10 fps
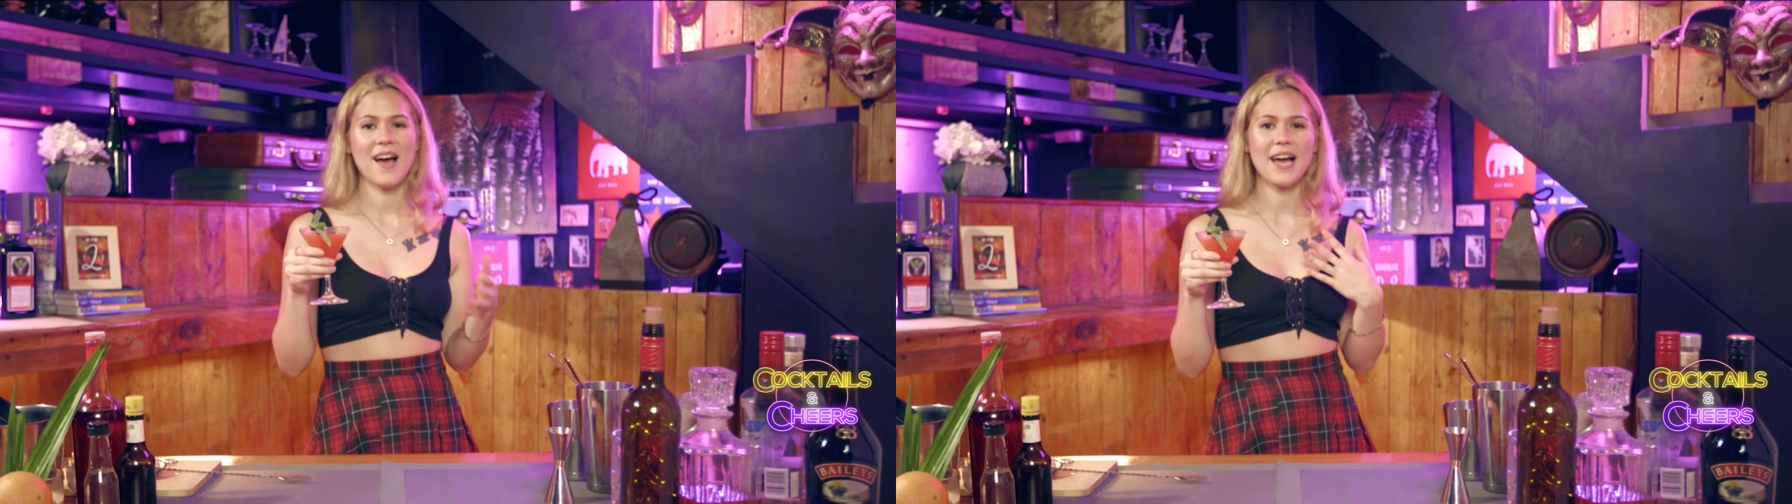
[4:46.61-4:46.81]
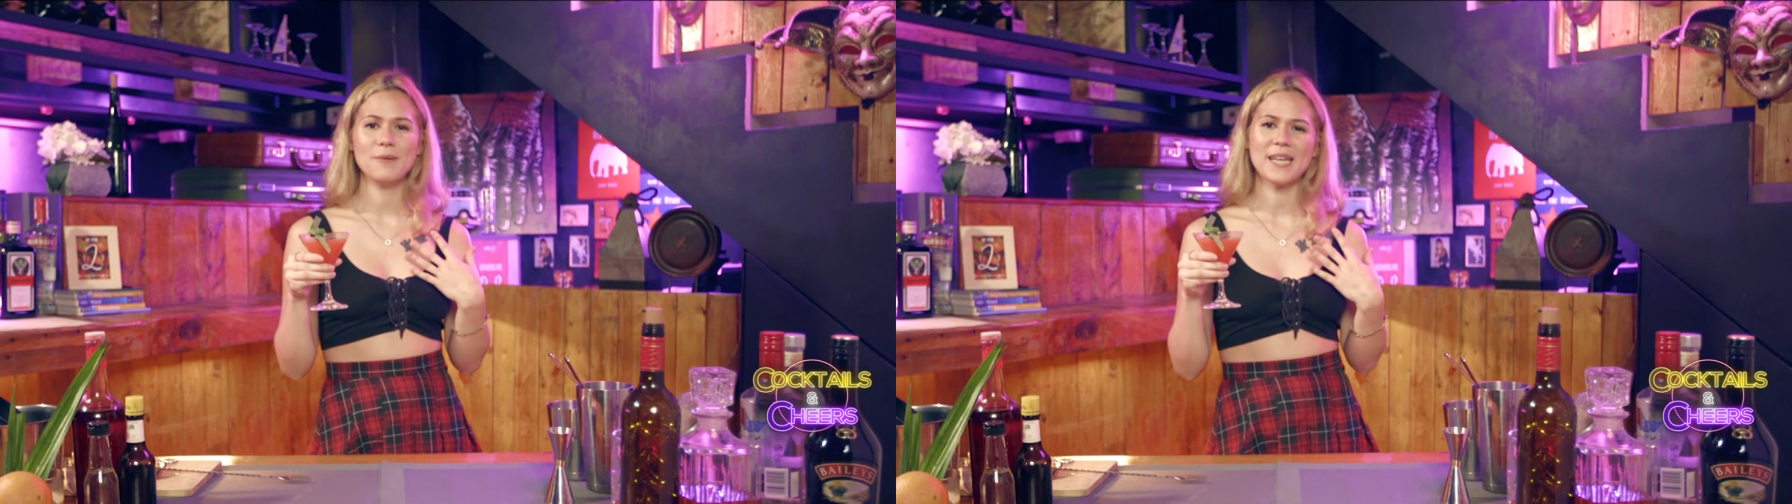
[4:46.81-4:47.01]

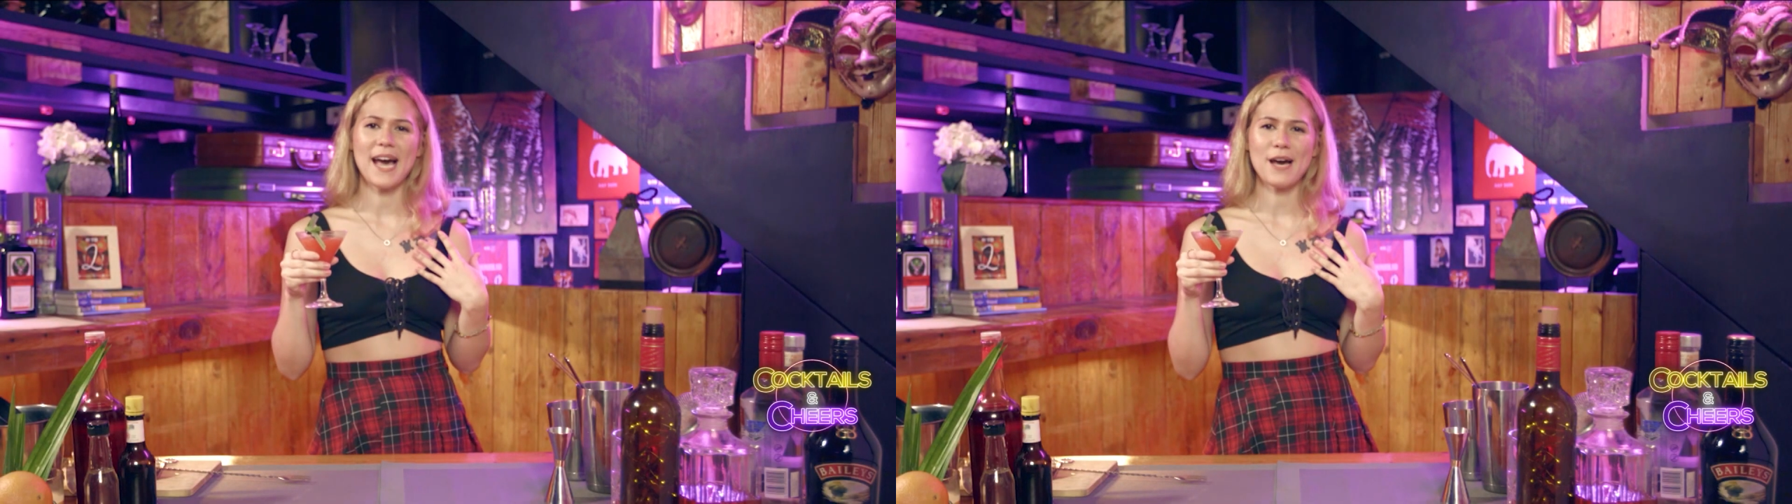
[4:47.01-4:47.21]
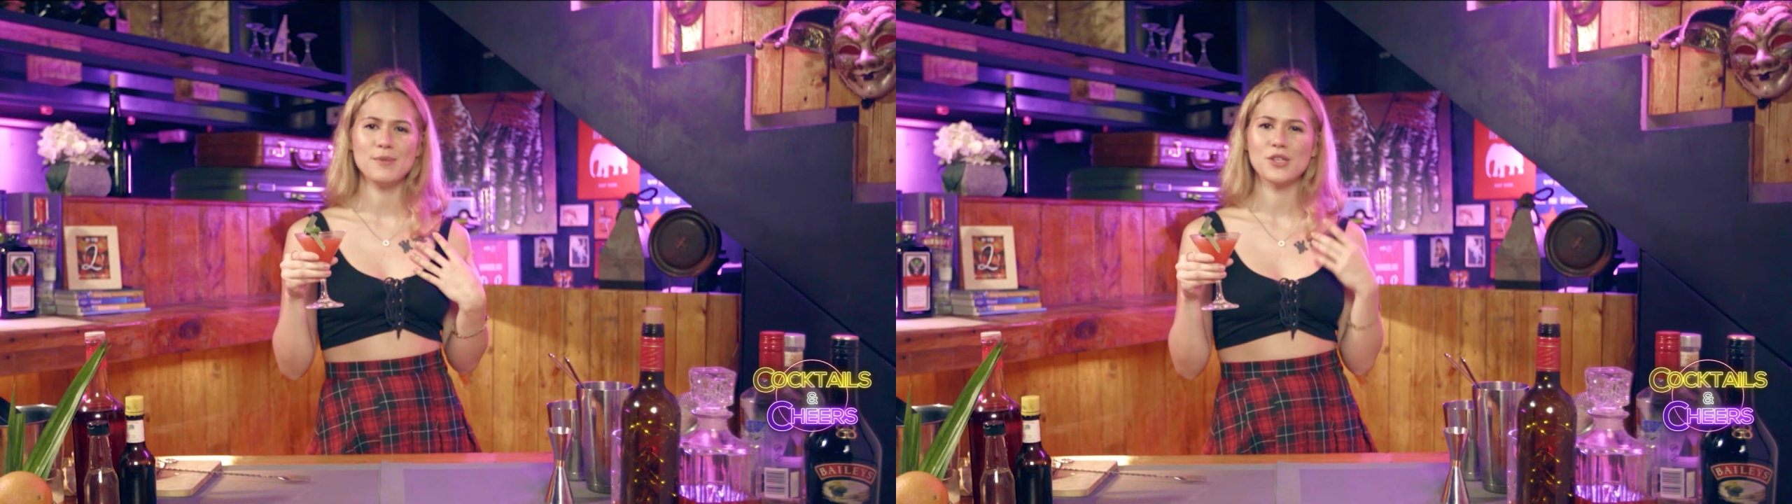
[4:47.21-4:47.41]
I'm
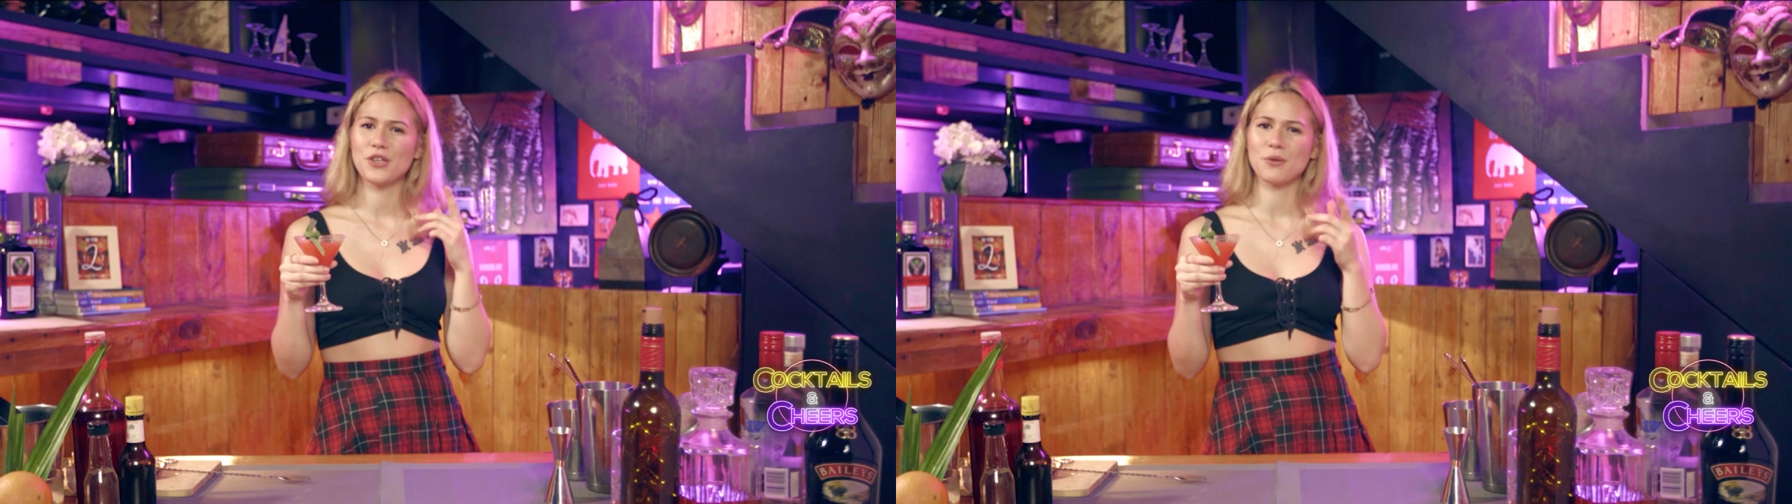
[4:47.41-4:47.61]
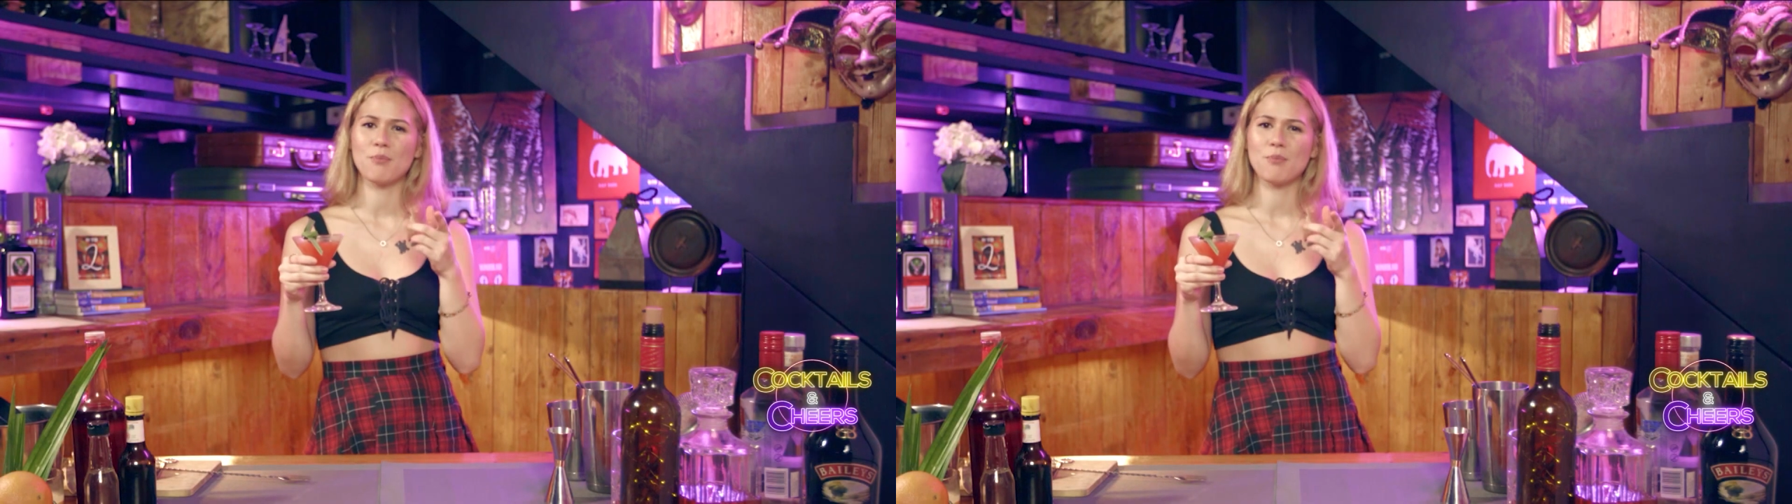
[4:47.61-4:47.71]
Tabs, your